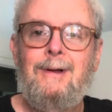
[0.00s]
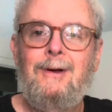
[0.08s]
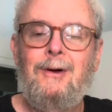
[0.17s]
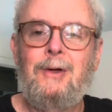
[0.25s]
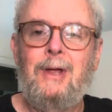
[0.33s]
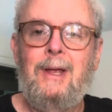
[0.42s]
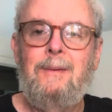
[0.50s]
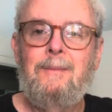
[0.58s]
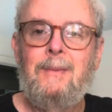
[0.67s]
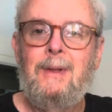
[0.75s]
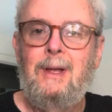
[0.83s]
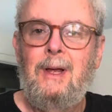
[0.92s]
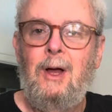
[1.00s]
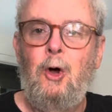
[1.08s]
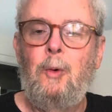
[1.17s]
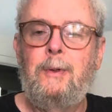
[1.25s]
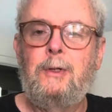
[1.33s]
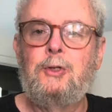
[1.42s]
Okay?
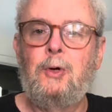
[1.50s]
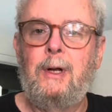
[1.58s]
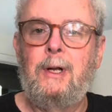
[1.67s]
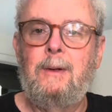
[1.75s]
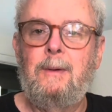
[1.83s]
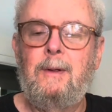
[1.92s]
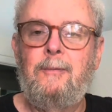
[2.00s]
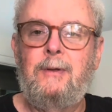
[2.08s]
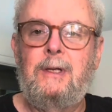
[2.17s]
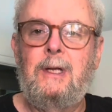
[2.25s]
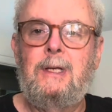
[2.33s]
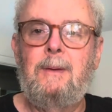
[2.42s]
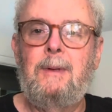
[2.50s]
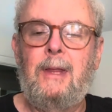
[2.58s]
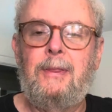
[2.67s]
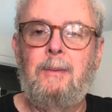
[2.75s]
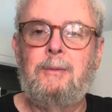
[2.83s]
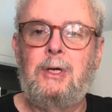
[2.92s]
Hope you enjoyed it. If you did, give me that
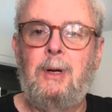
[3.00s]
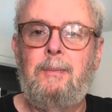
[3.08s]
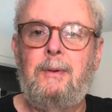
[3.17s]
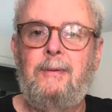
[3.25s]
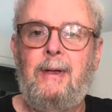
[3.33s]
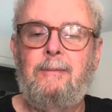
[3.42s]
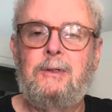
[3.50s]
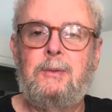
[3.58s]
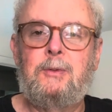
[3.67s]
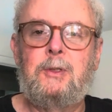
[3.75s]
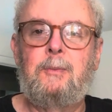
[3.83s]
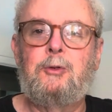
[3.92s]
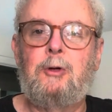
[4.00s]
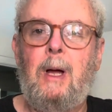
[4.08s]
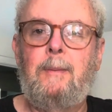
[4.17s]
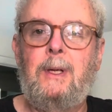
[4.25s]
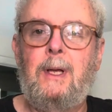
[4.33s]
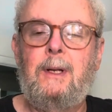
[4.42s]
thumbs up. If you haven't
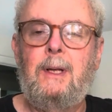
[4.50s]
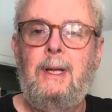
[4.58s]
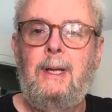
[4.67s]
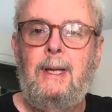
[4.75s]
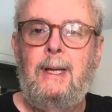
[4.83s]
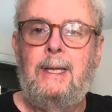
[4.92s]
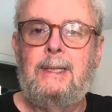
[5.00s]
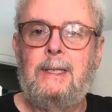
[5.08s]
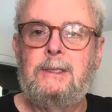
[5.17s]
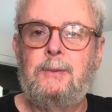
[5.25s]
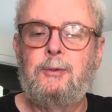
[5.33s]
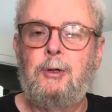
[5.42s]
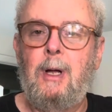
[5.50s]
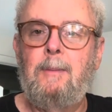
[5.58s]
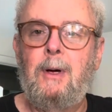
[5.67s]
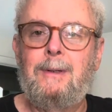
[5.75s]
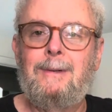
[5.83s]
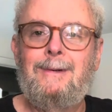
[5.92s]
subscribed yet, hit that subscribe
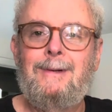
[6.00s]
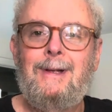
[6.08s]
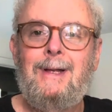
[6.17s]
button.